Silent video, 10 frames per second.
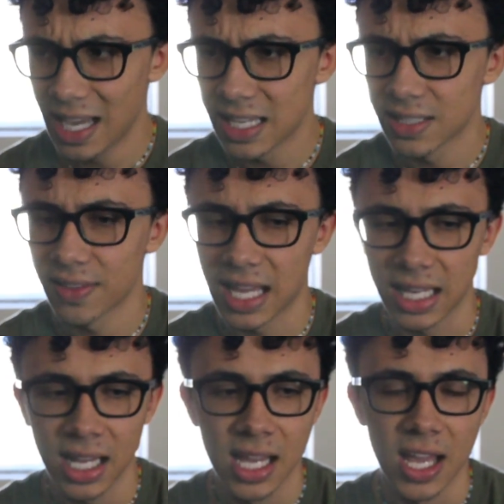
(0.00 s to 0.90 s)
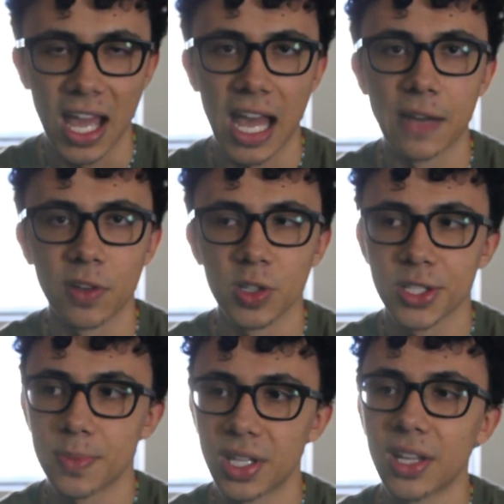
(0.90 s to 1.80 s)
and that have
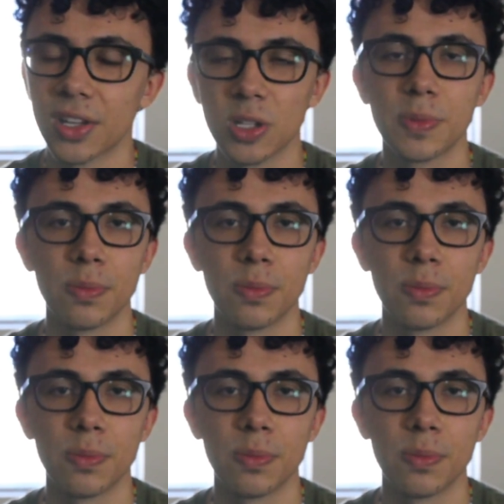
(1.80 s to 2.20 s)
ultimately a little